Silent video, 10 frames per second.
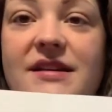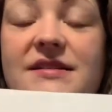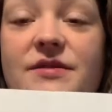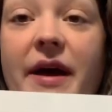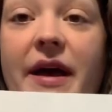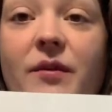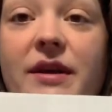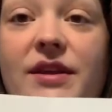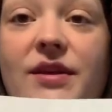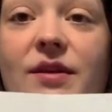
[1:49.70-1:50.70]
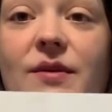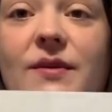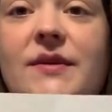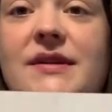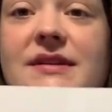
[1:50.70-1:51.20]
So I want you
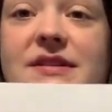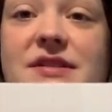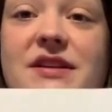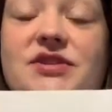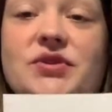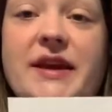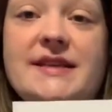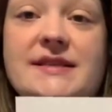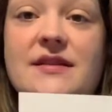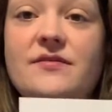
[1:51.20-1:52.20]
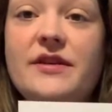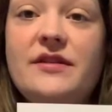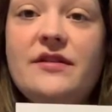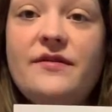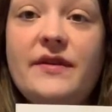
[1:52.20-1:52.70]
to trace it with
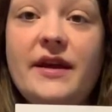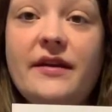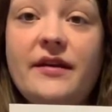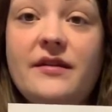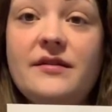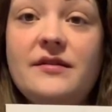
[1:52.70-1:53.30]
your finger.